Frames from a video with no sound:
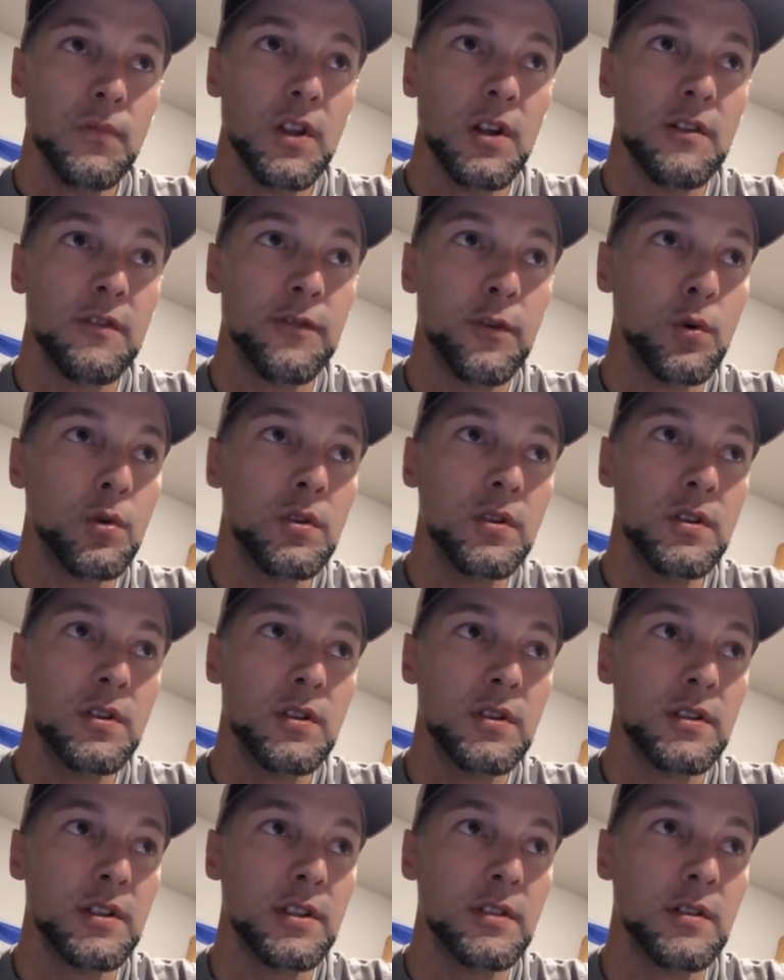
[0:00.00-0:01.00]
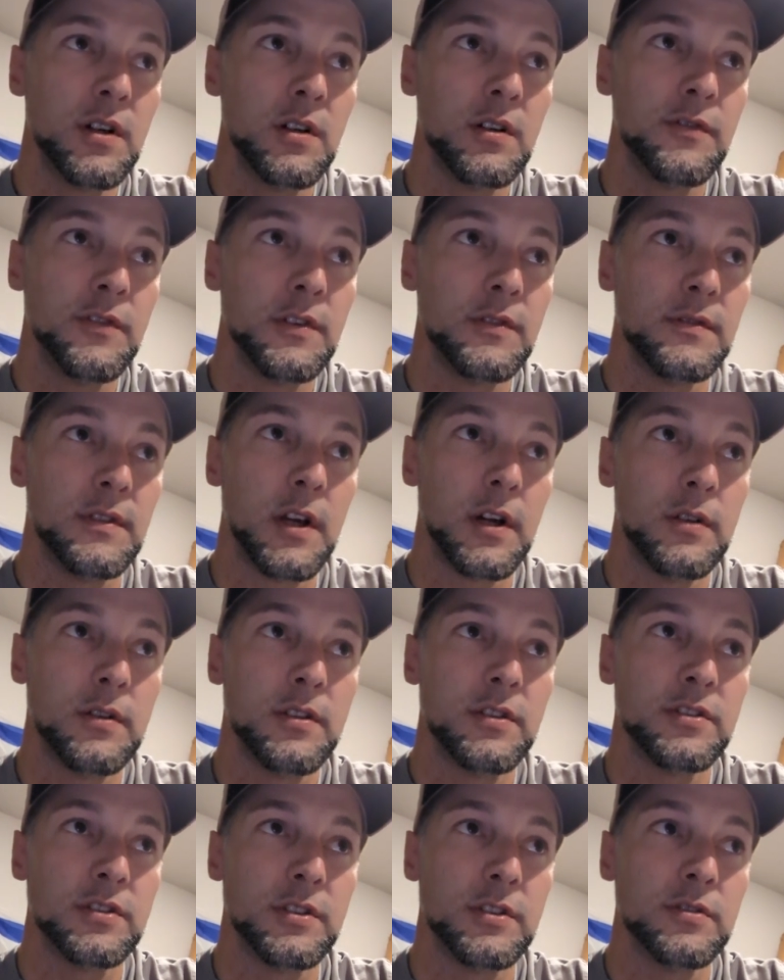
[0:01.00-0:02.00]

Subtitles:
Florida, if you notice,